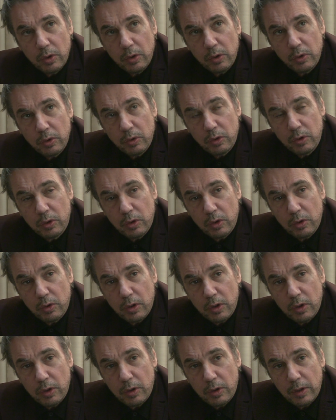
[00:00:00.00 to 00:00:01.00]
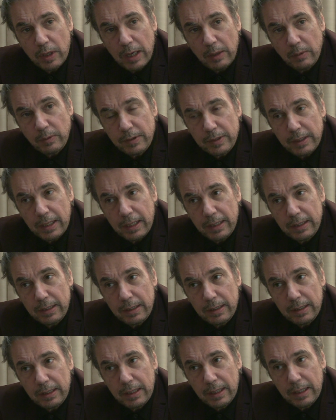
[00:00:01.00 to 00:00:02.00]
You go outside,
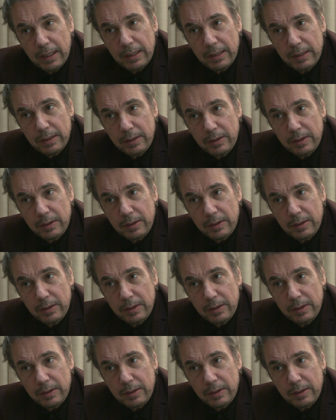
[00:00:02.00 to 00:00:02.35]
and